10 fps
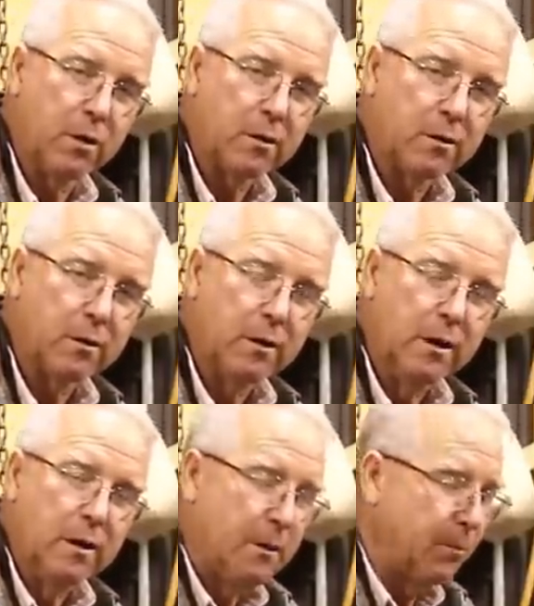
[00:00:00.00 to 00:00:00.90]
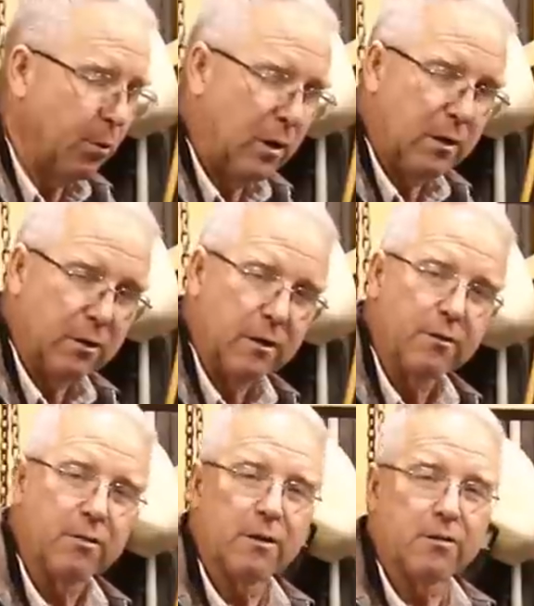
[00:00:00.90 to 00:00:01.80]
welder. The welder
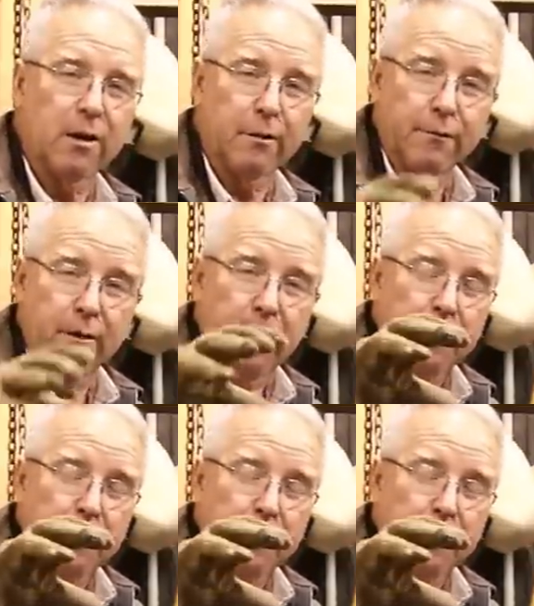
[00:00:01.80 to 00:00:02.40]
consists of